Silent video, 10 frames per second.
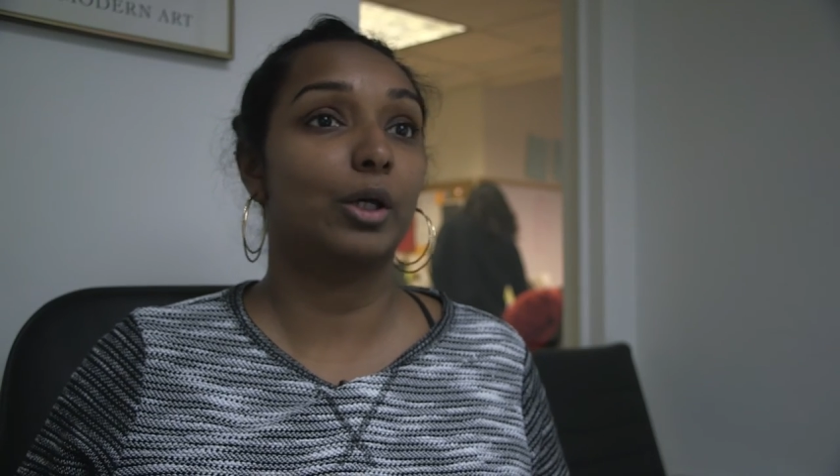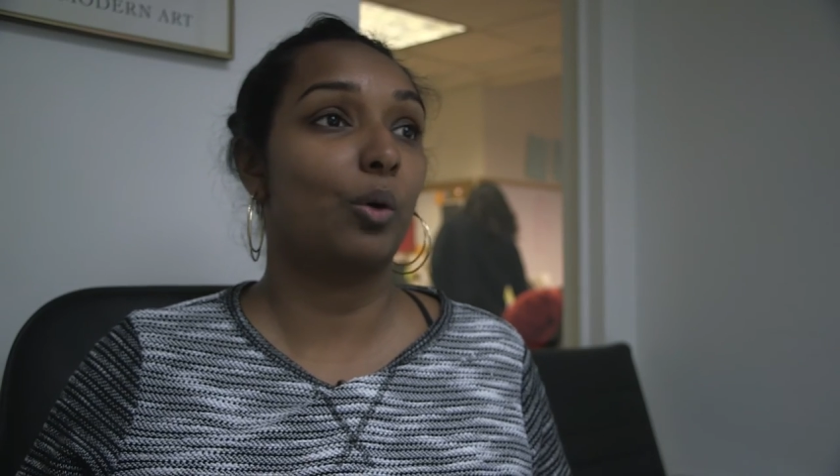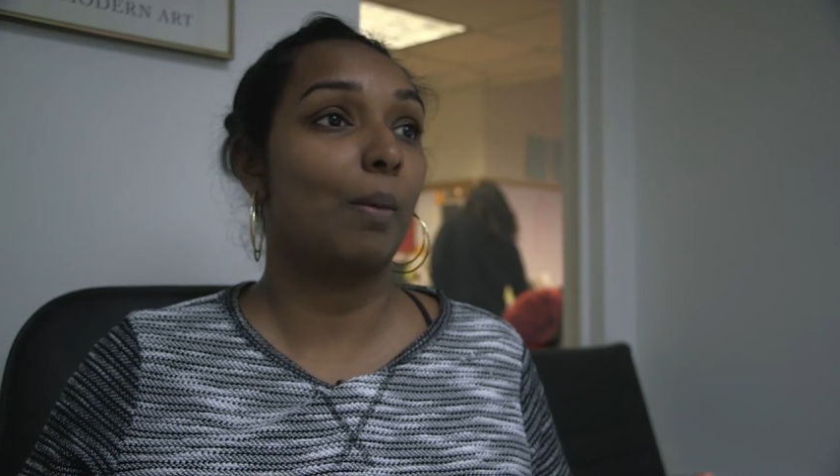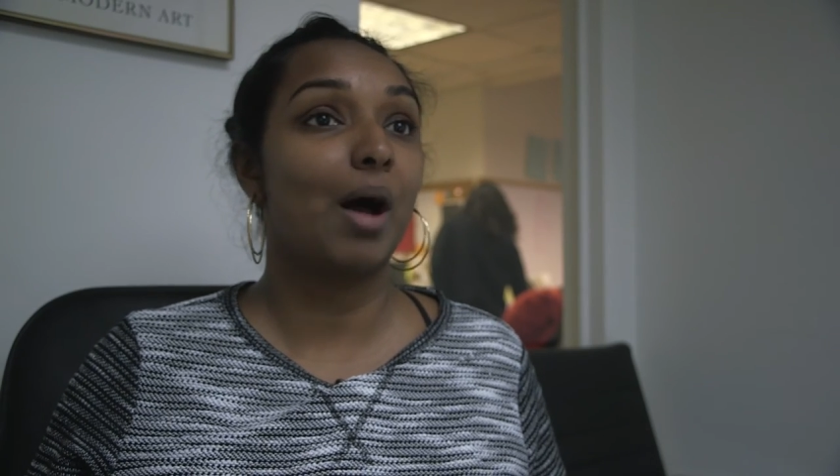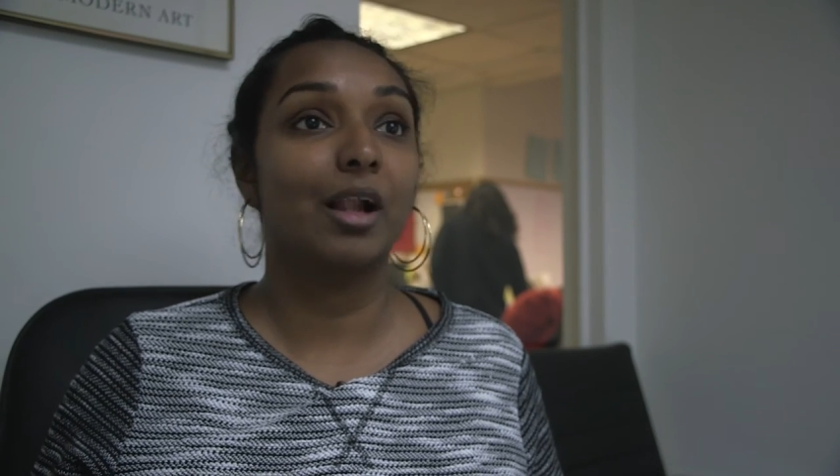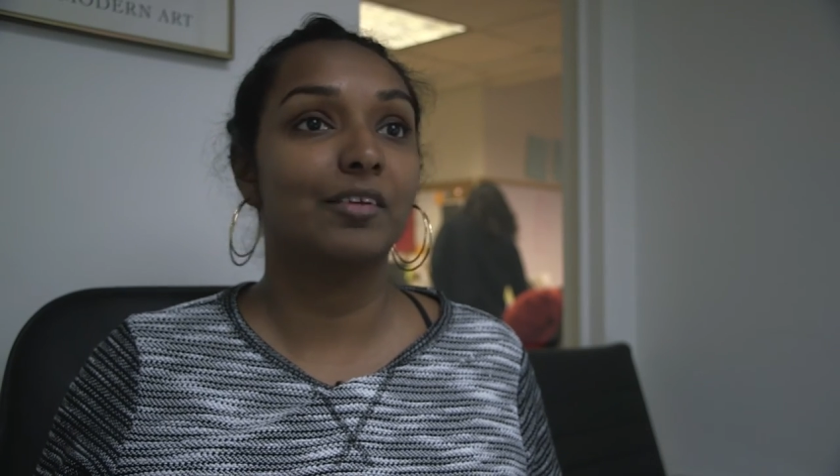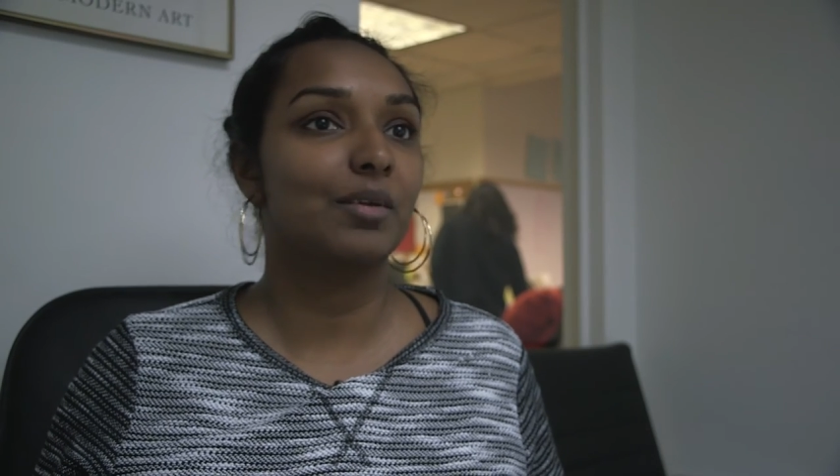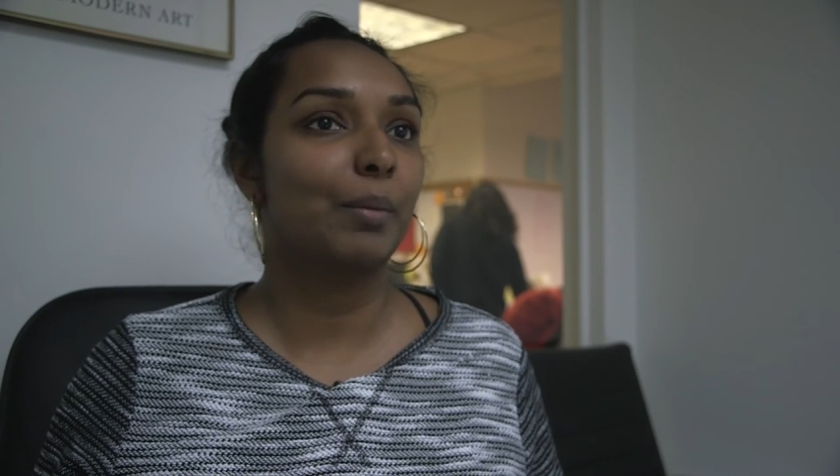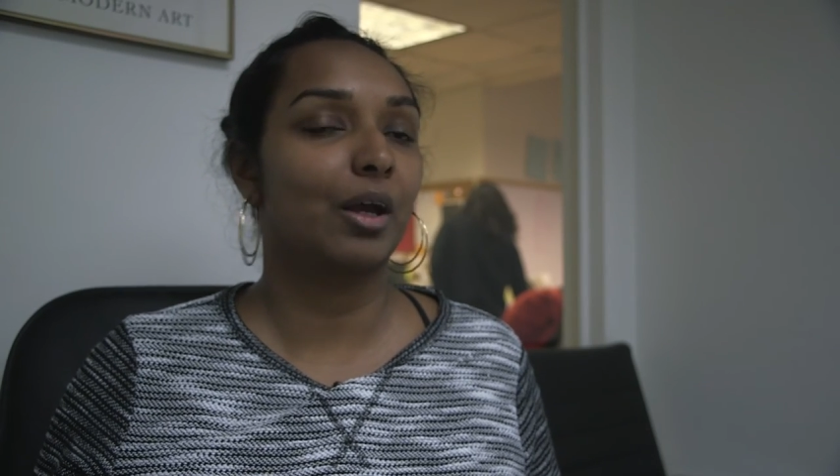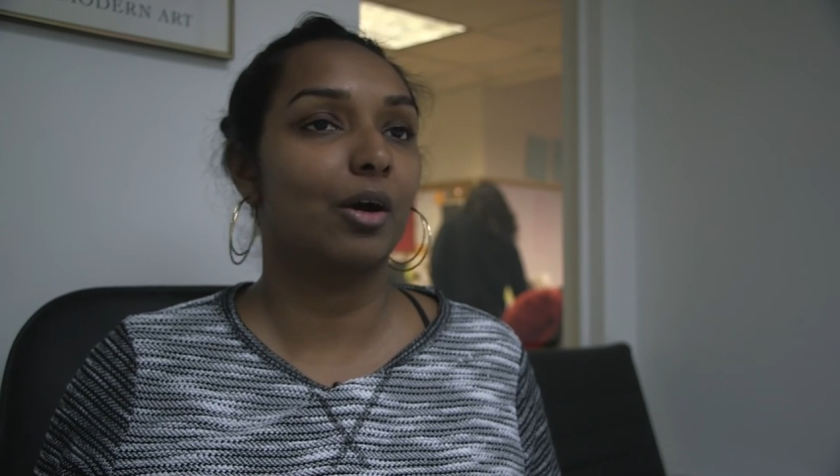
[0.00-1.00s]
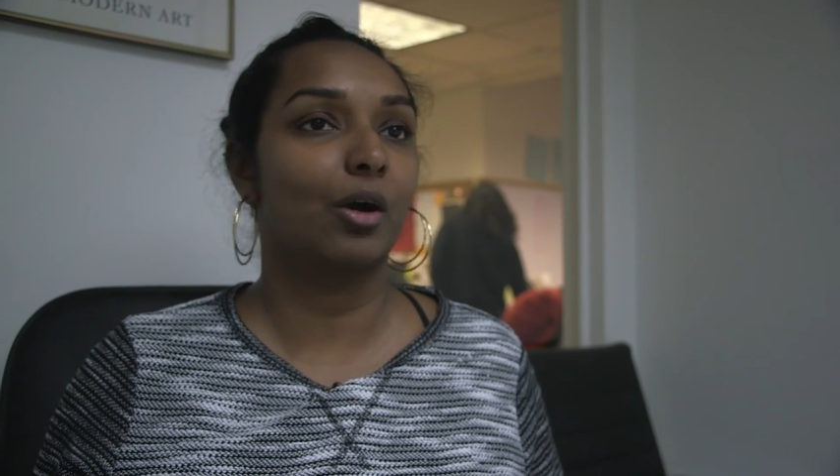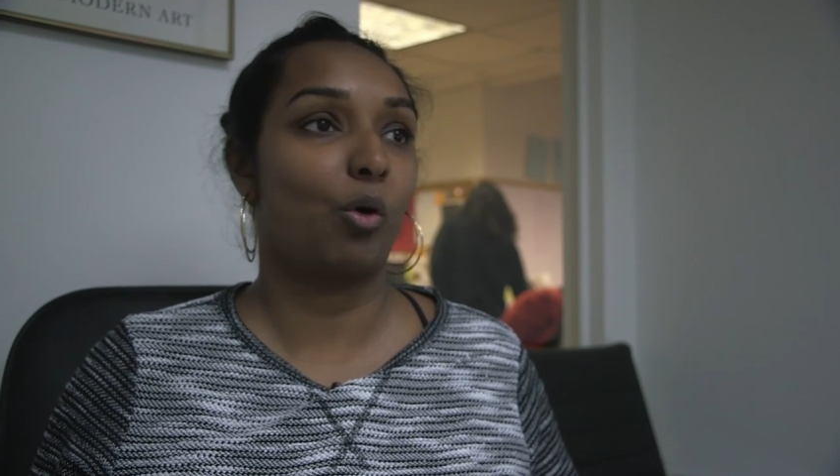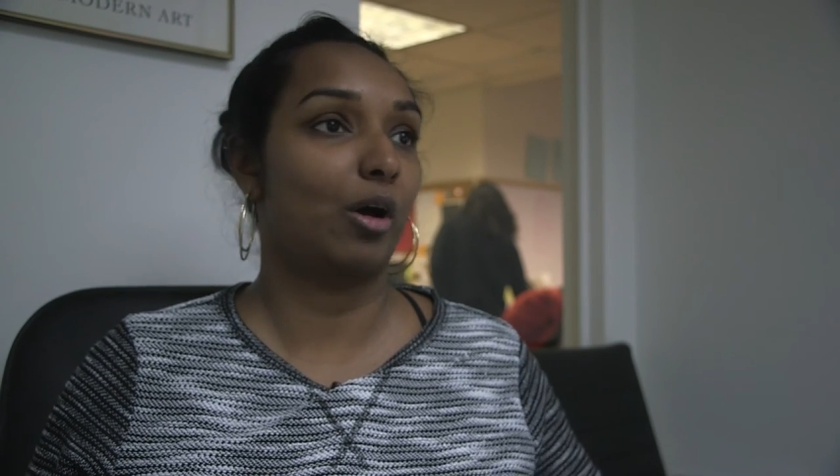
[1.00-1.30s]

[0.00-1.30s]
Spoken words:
a policymaker